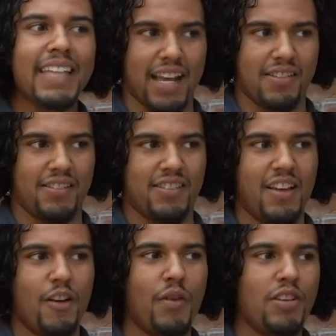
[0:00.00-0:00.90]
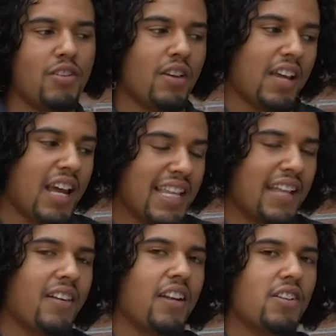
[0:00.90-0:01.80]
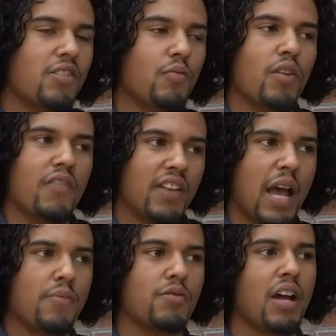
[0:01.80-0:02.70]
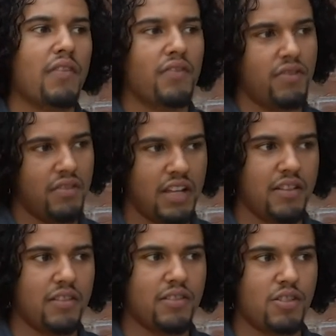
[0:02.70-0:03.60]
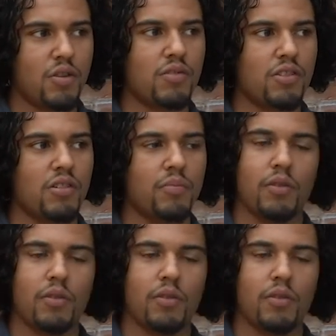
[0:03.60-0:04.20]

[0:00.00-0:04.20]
Yes. When you can get that knowledge and whatever gaps you have, then so and so.